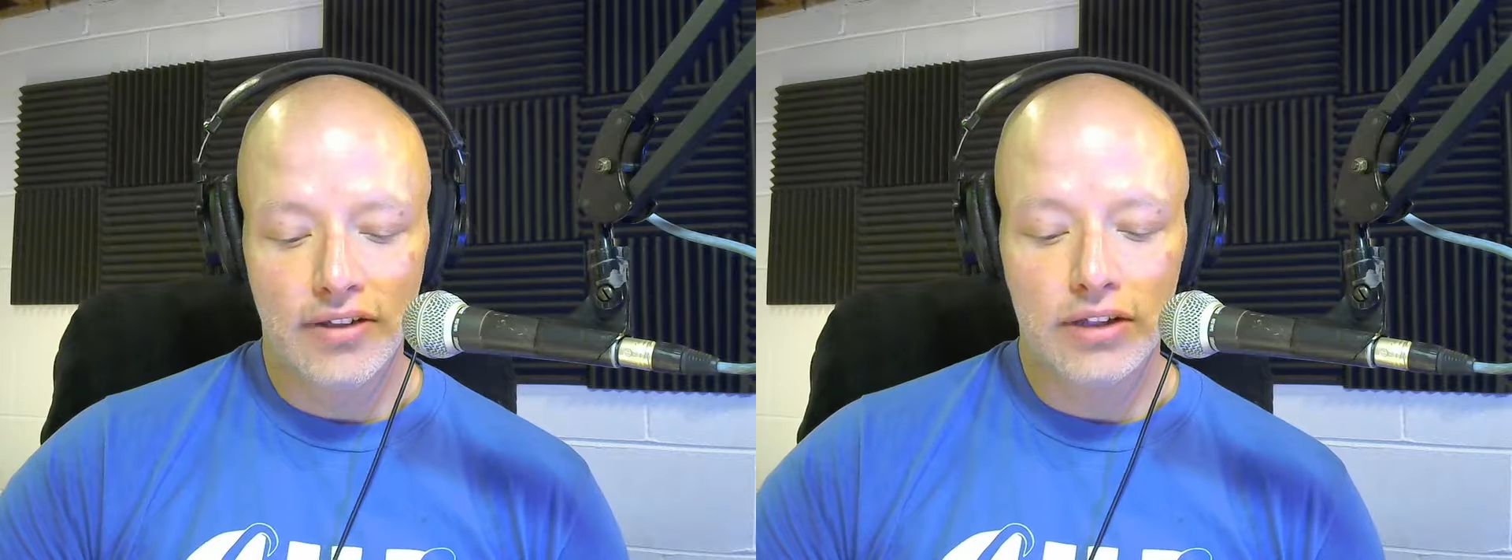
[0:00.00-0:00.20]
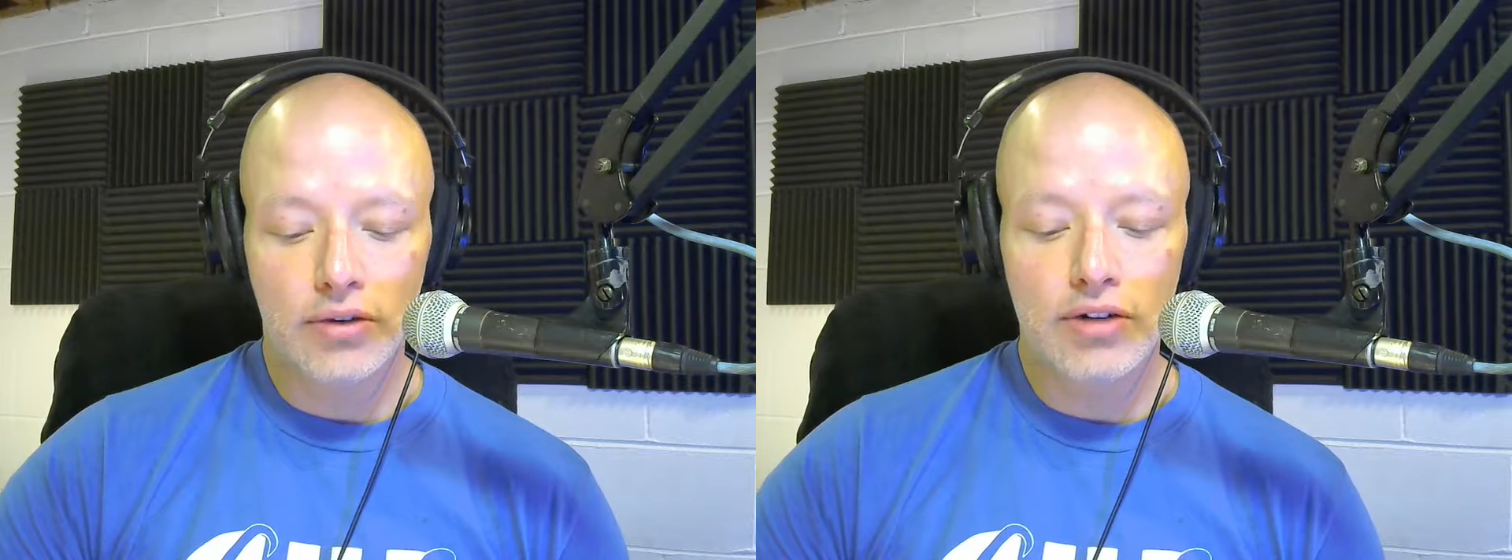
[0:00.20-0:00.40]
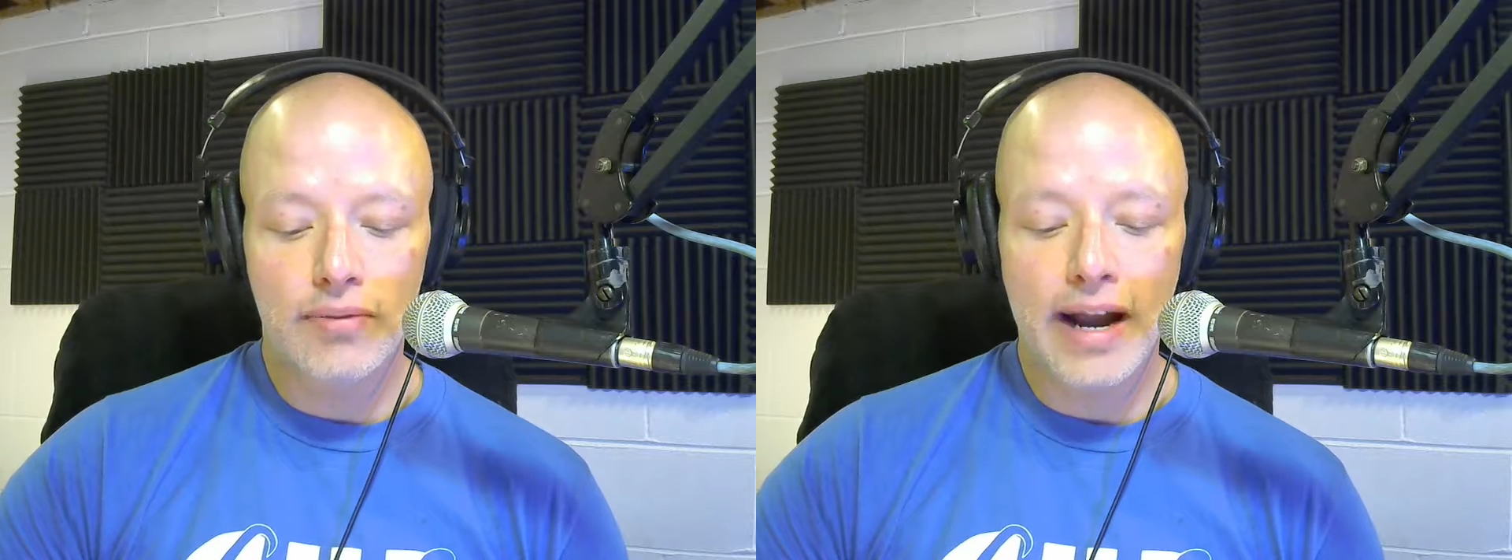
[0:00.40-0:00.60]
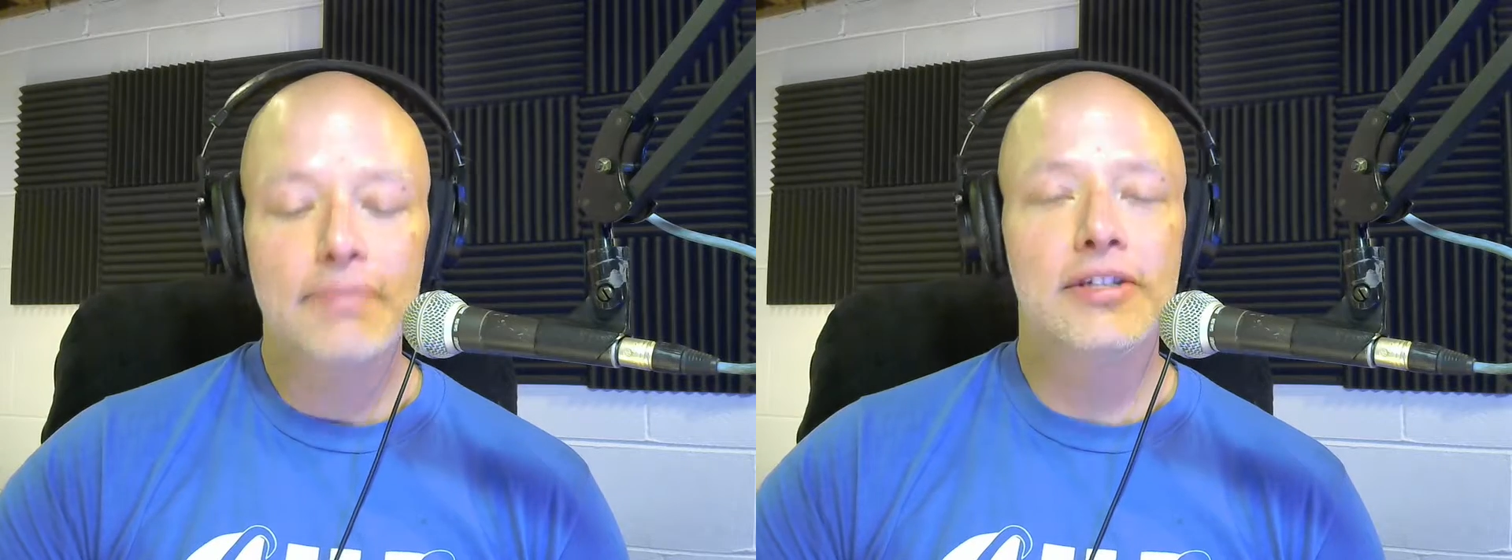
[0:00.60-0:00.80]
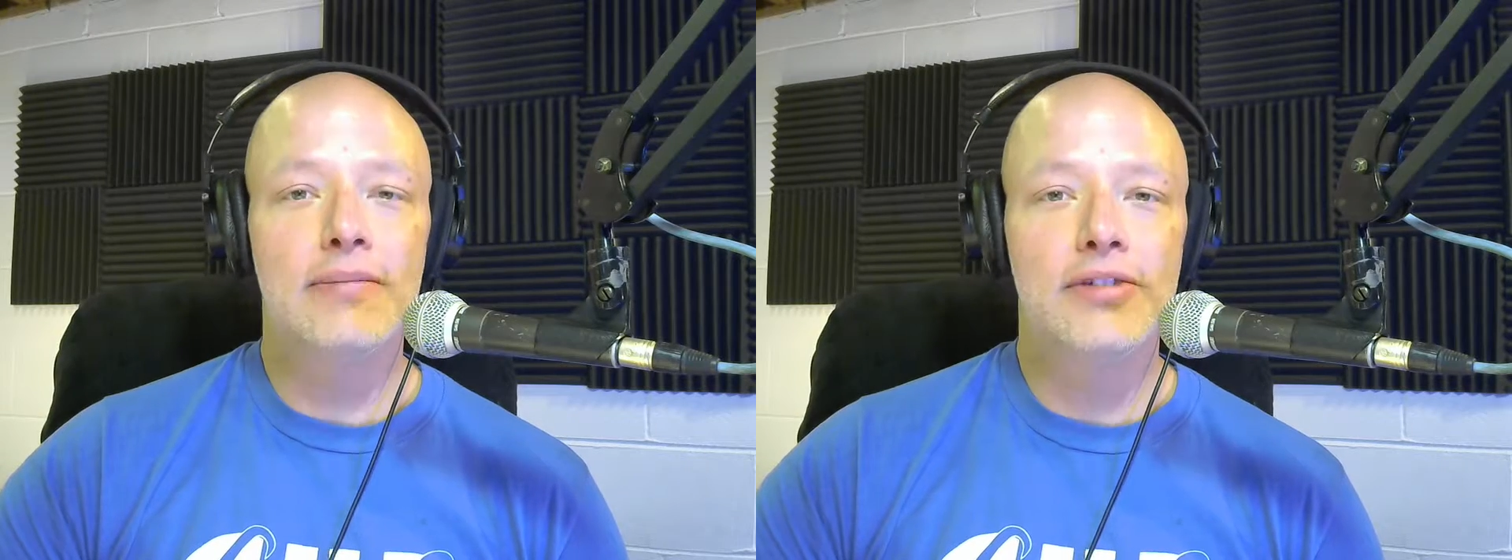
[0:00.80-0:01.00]
The Lord
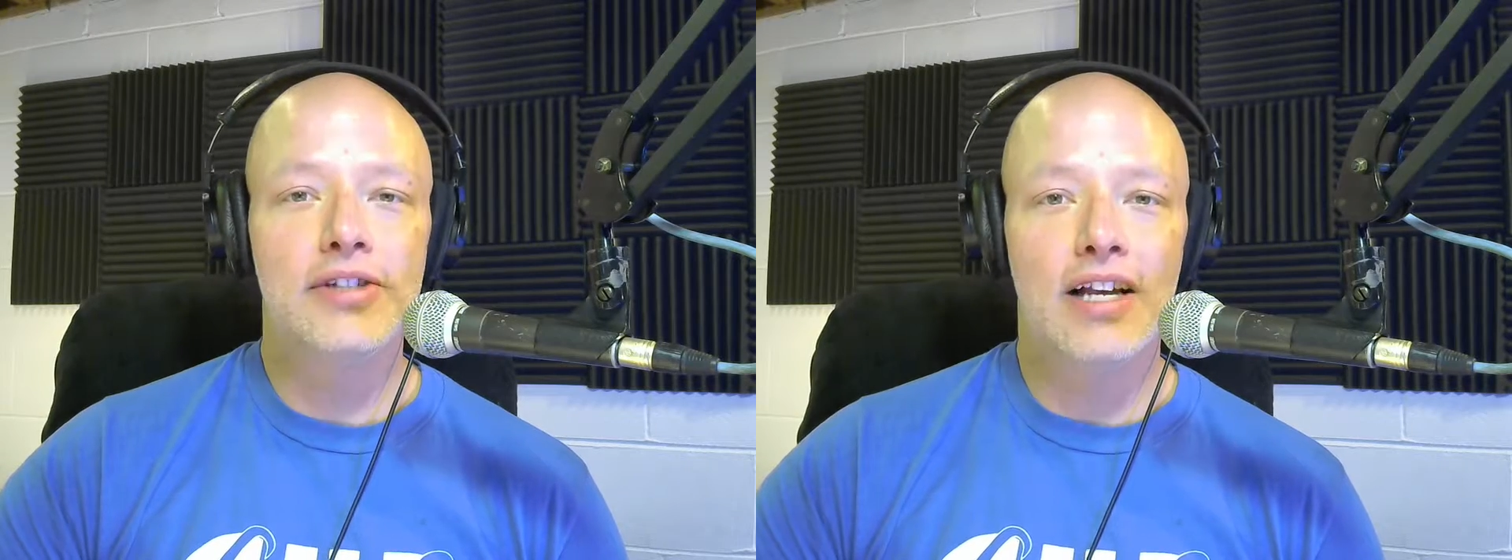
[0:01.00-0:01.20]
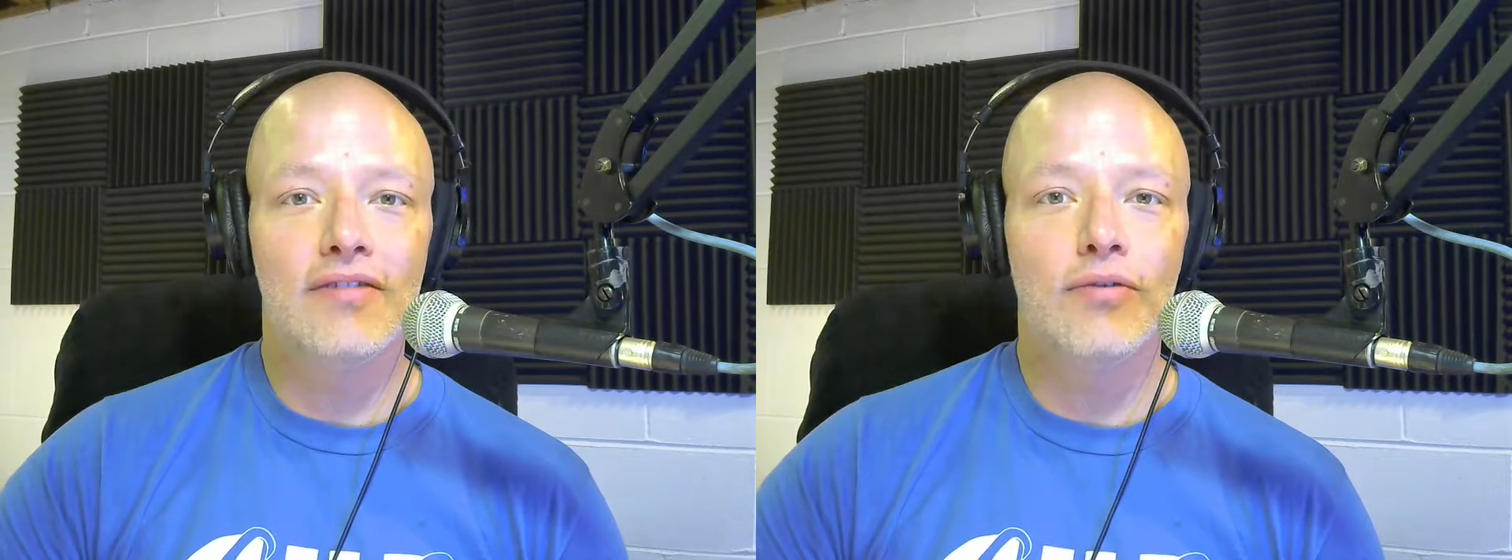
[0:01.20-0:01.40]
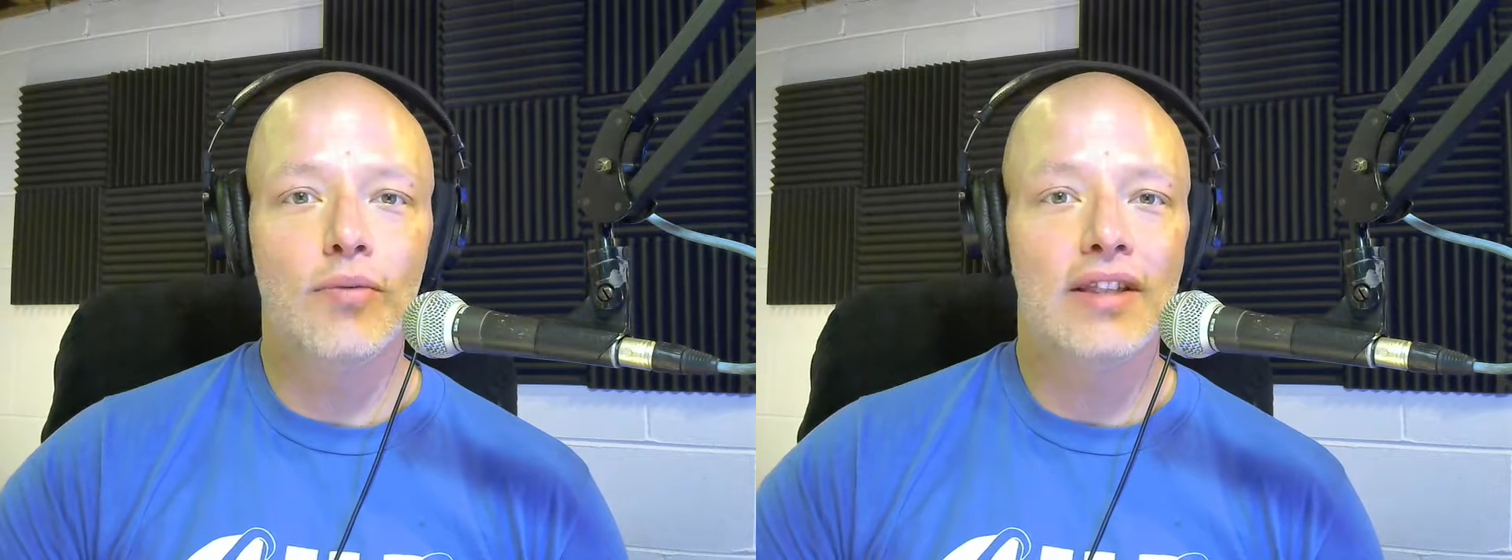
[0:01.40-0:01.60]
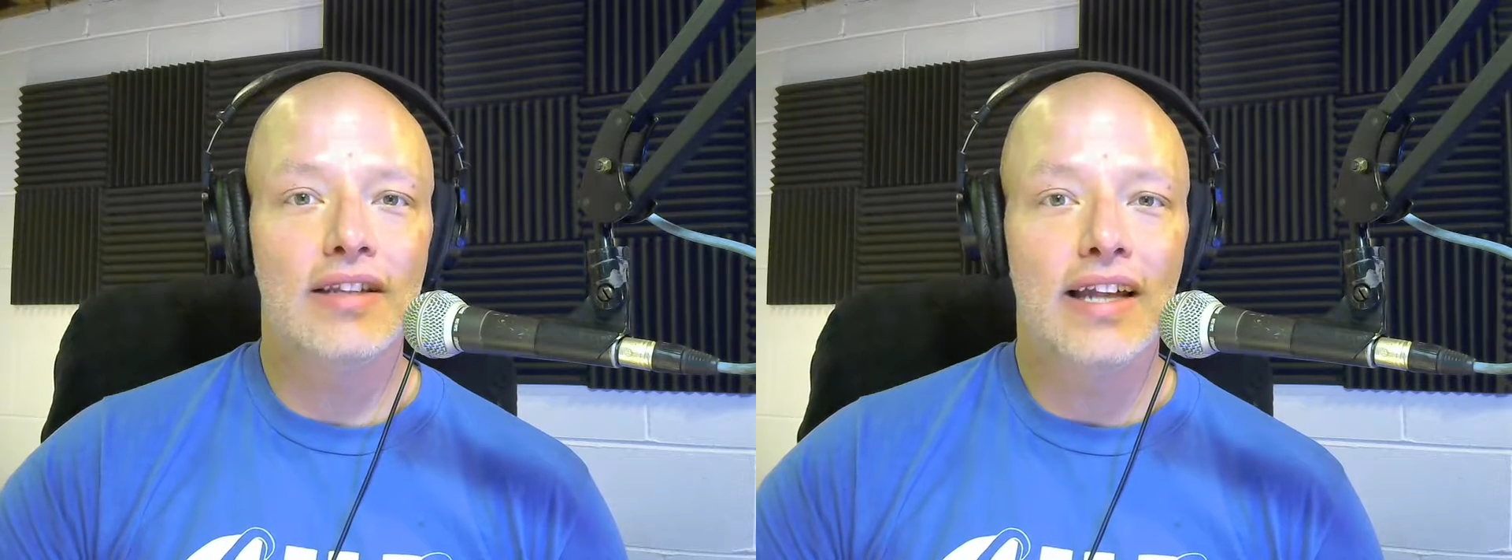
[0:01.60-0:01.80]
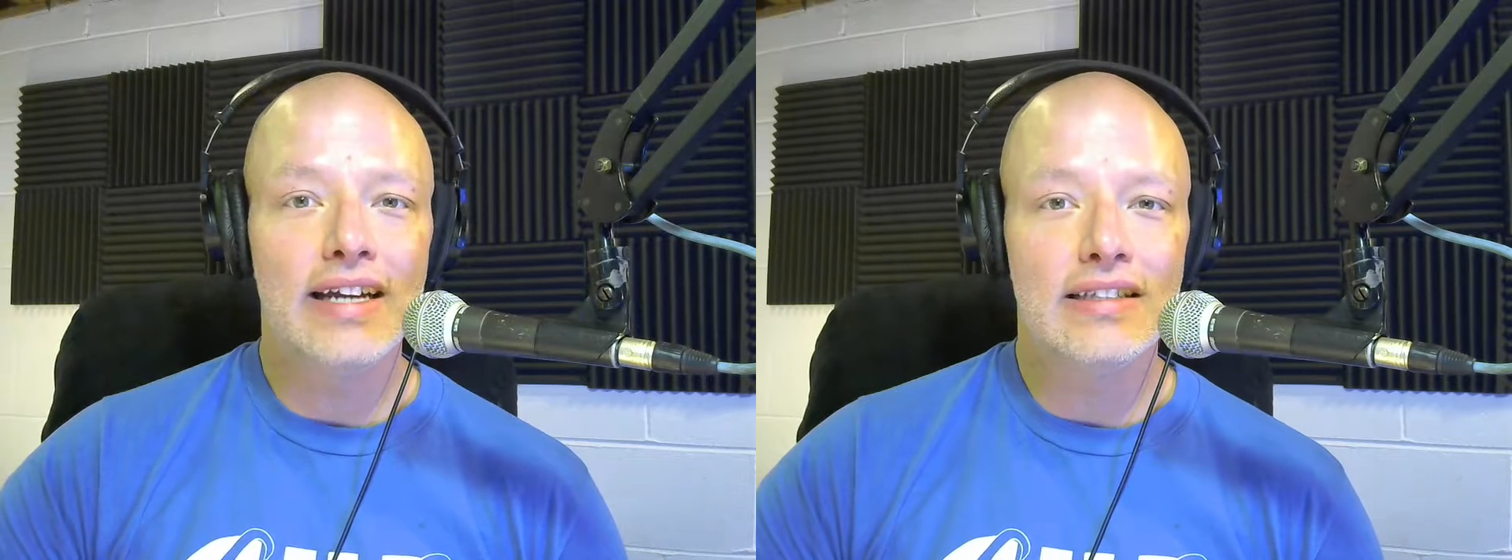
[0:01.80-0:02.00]
wraps himself
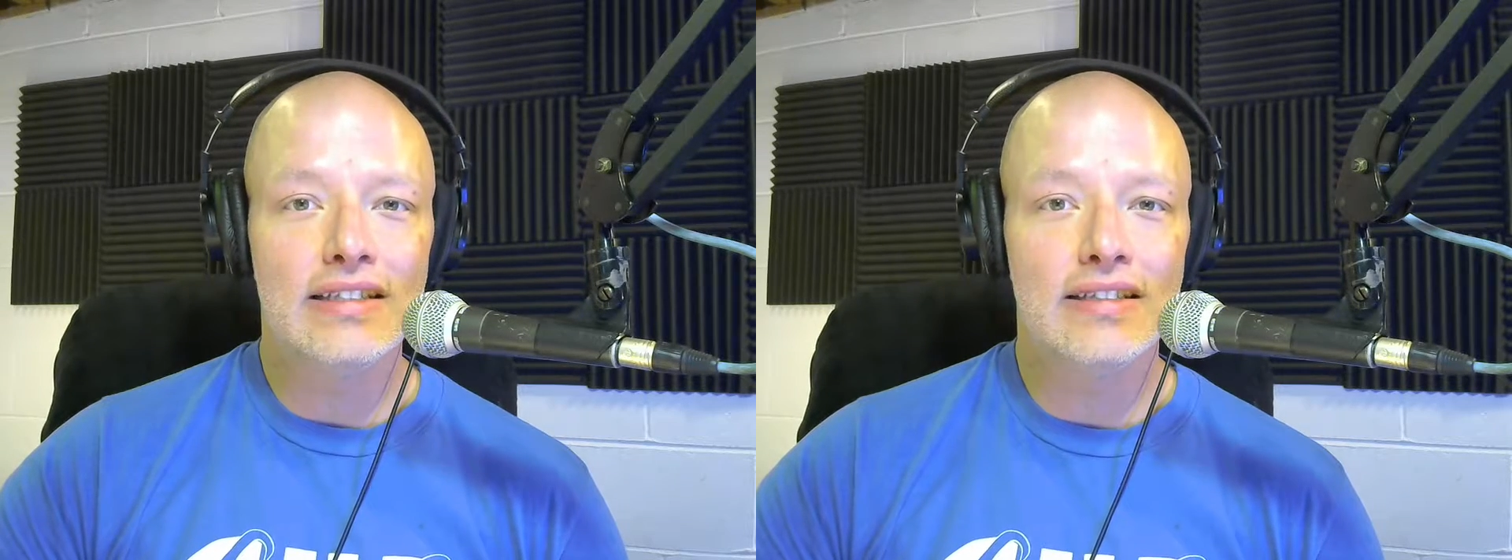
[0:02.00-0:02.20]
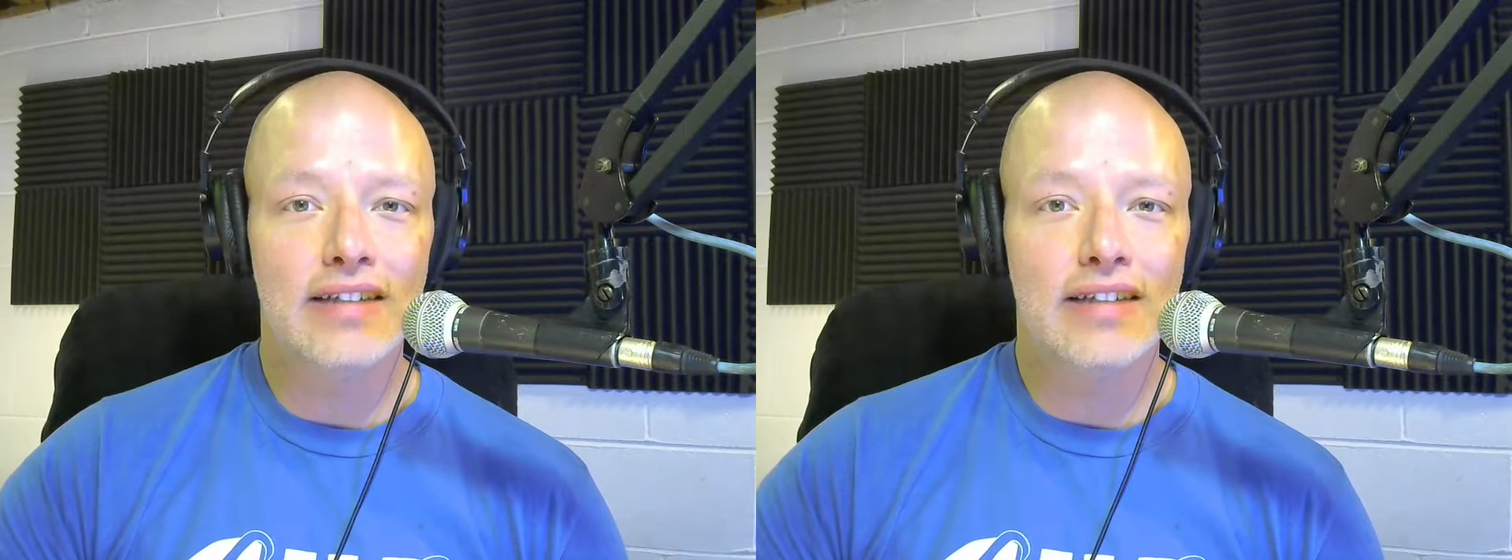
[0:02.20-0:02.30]
with light